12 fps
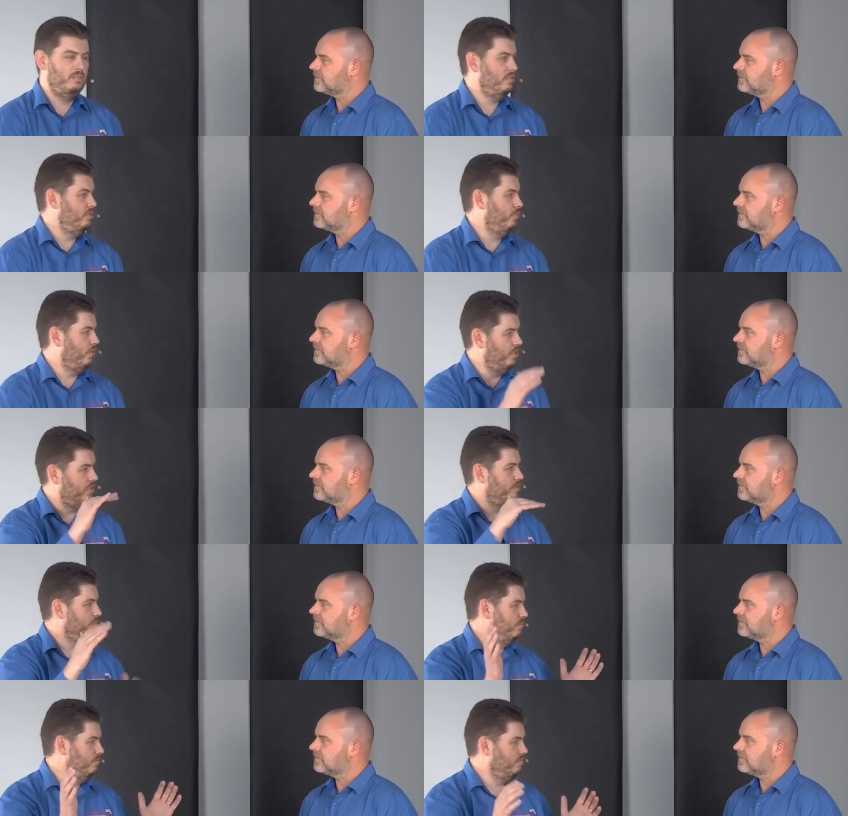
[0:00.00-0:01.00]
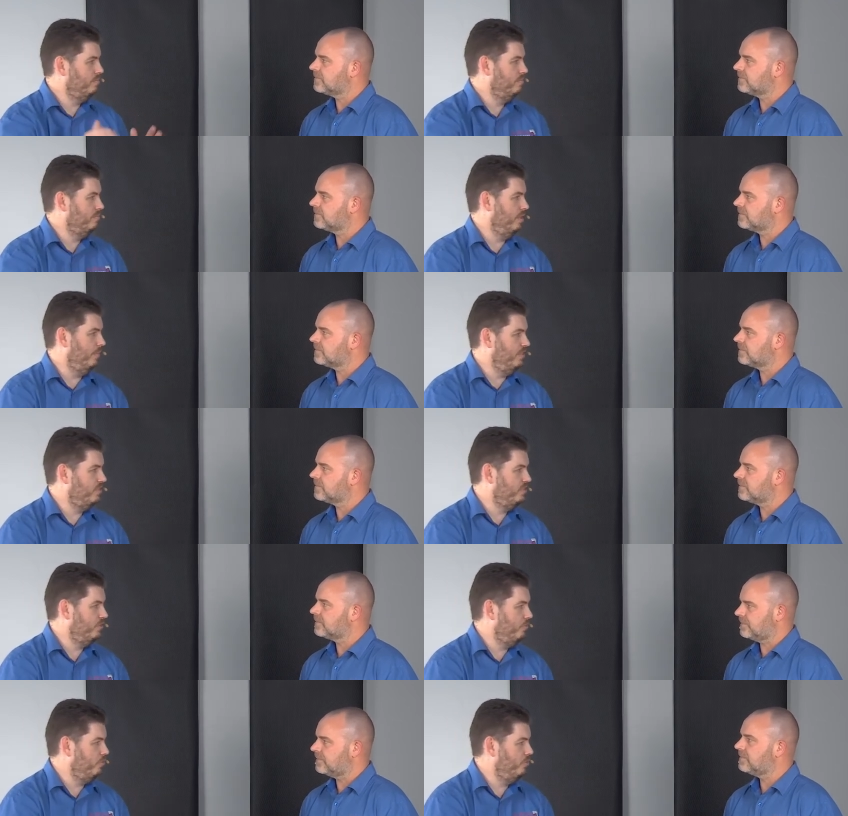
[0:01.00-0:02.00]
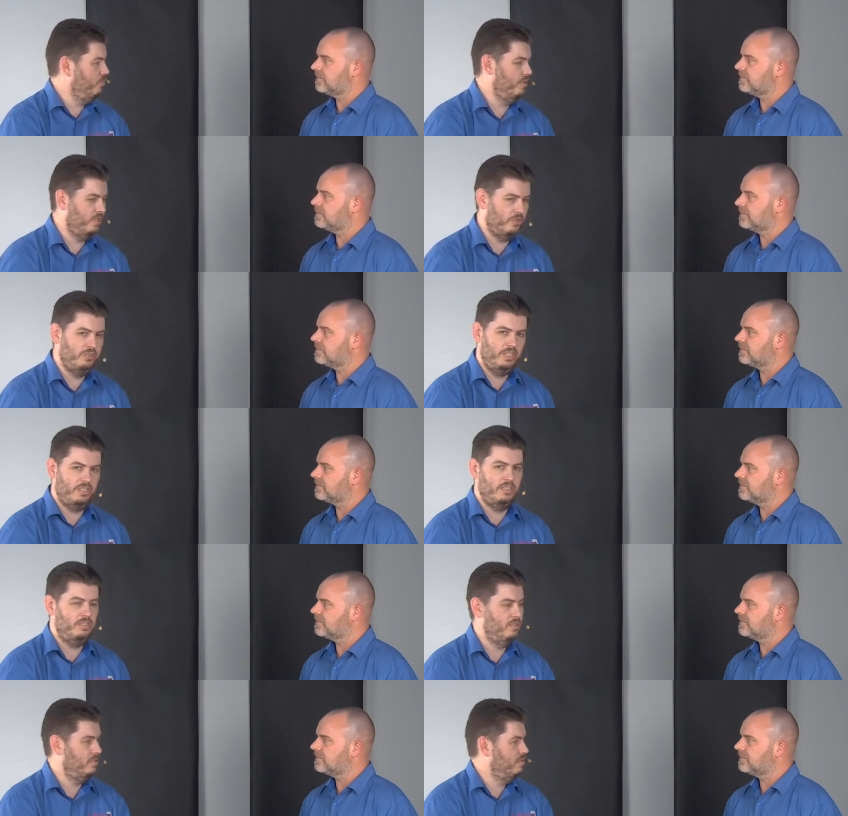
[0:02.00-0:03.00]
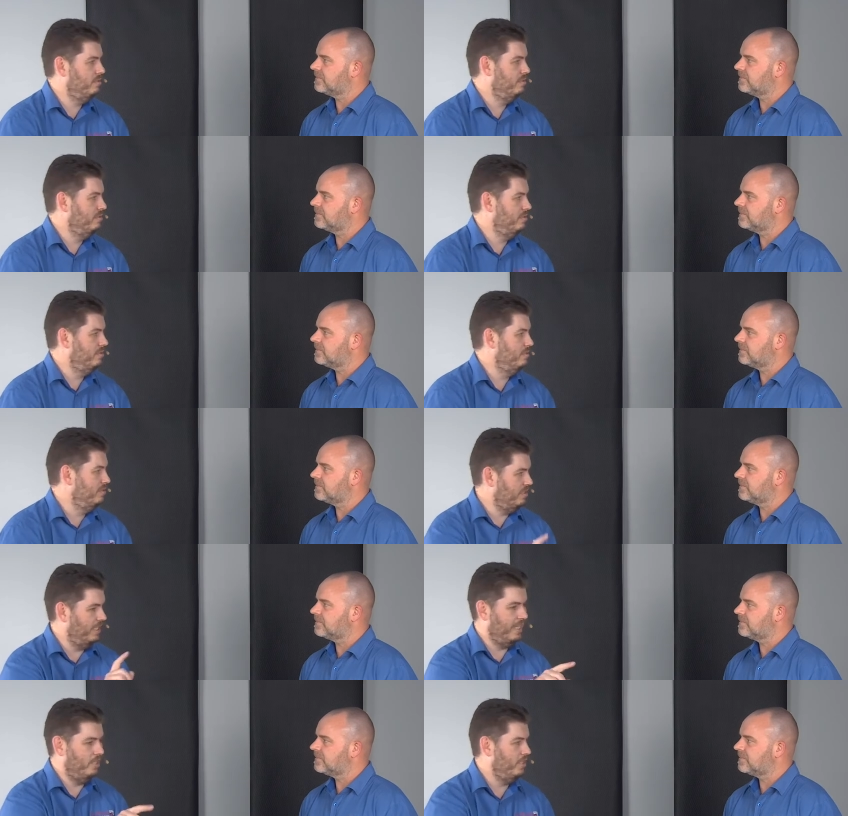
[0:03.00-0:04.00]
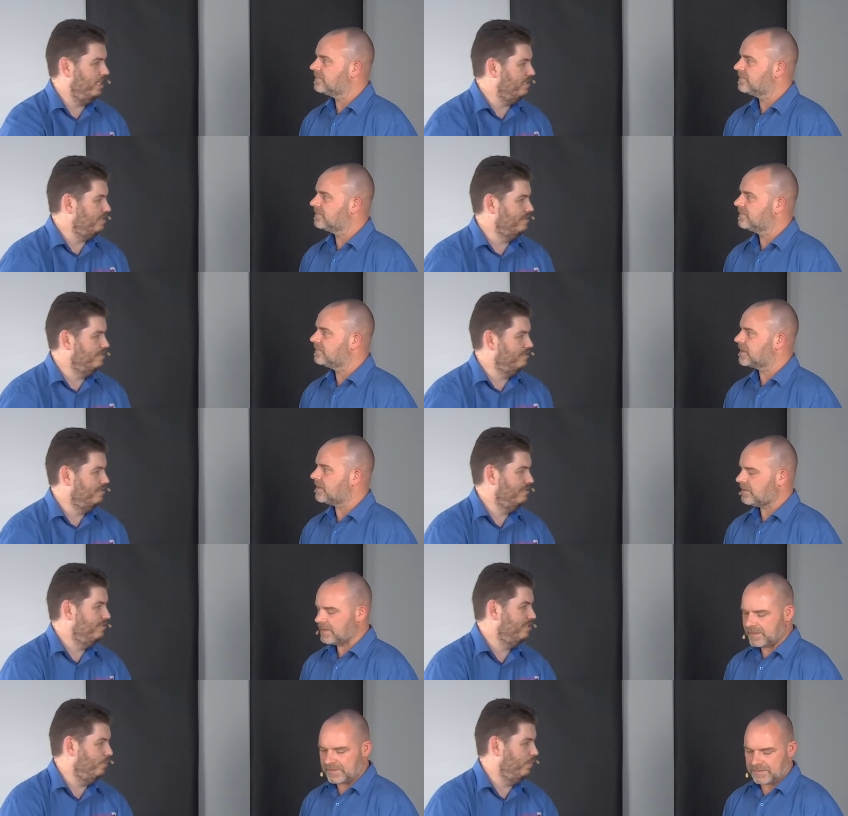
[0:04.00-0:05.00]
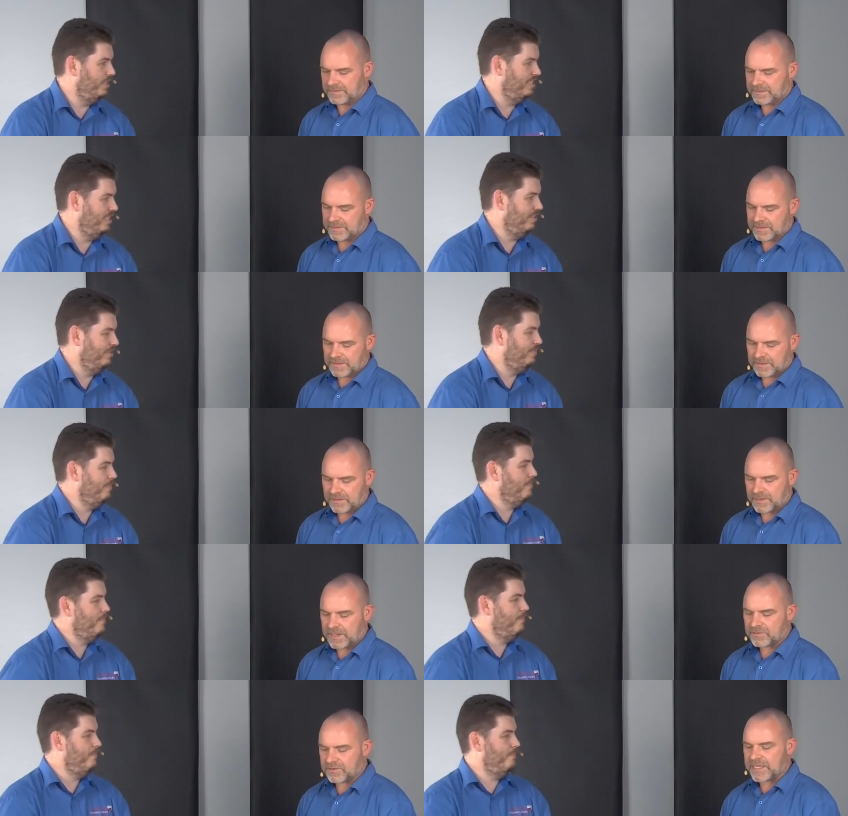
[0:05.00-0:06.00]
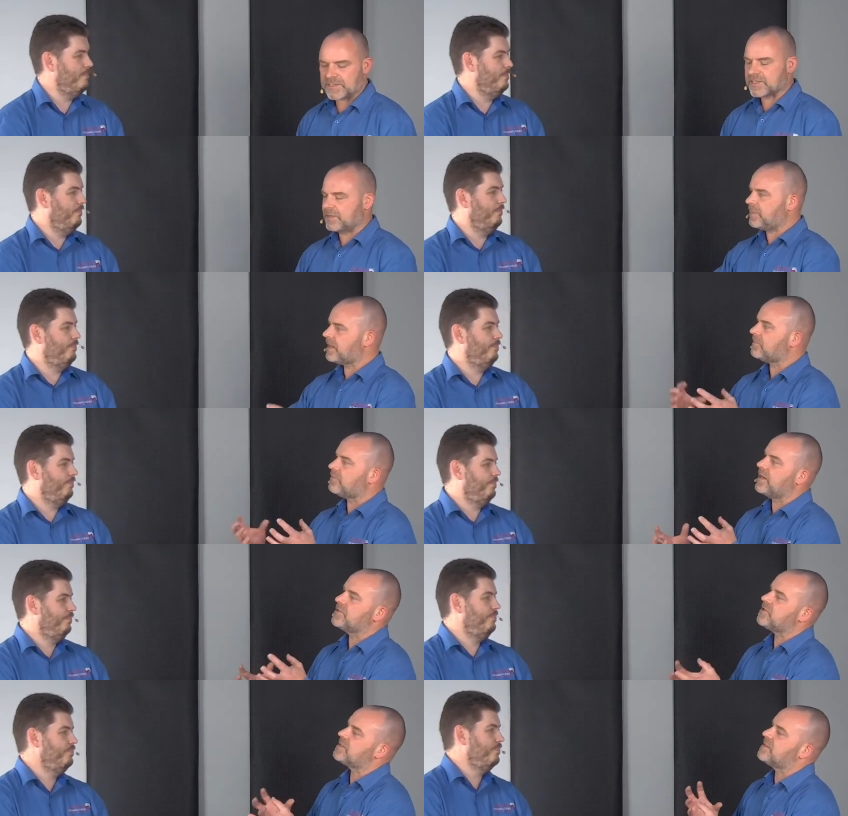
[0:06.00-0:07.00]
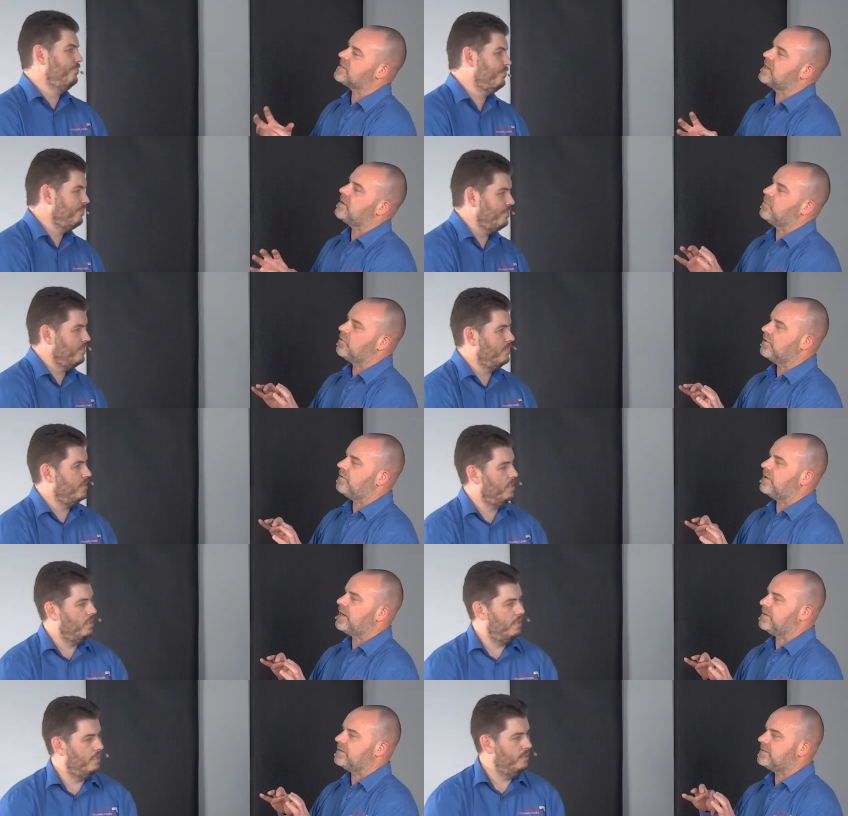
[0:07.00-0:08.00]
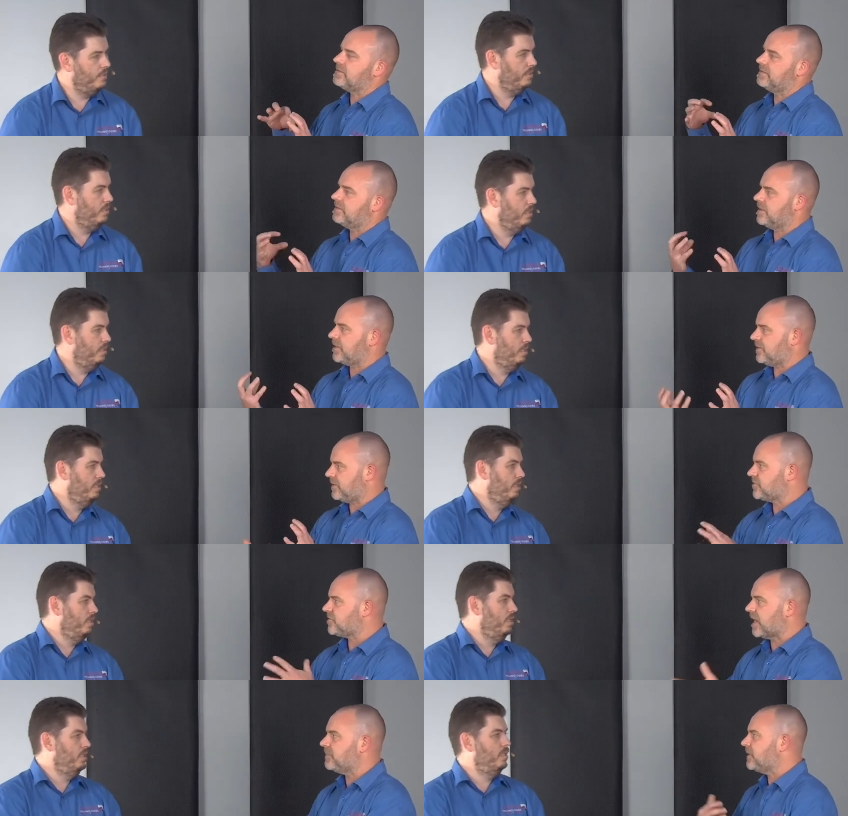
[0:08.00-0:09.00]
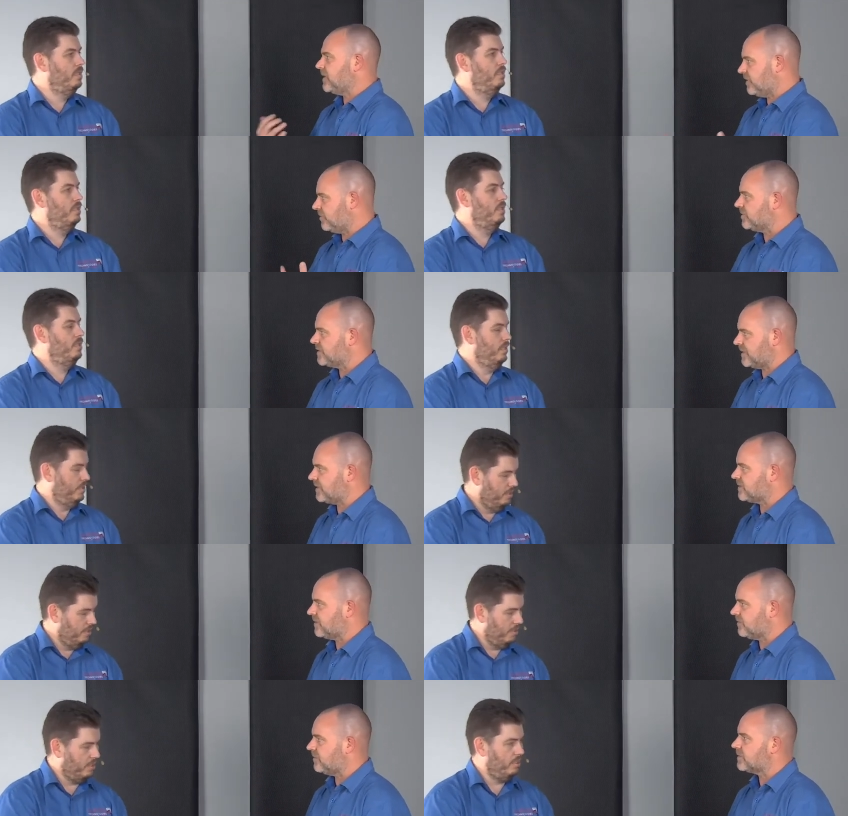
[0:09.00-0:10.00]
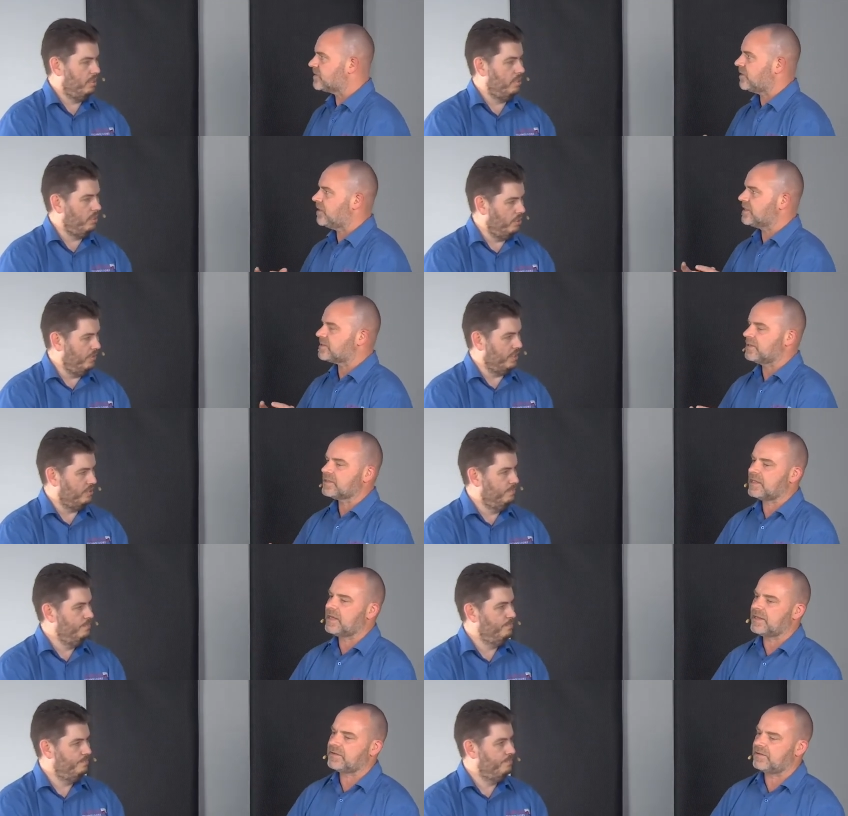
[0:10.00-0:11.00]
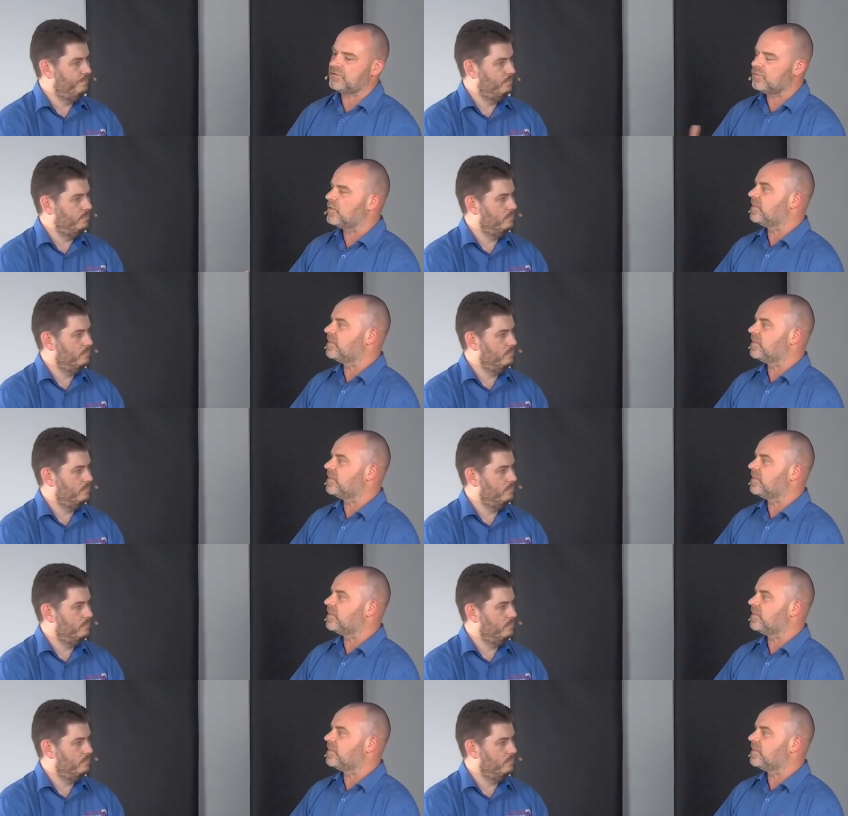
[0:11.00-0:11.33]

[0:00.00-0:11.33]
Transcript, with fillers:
Speaker 1: you put in the dimensions of the room and acoustics and say calculate. Okay. Simple as that.
Speaker 2: Okay, great. So the pickup range is designed more around the, the shape and the acoustics of the room. So Correct. it's not like a normal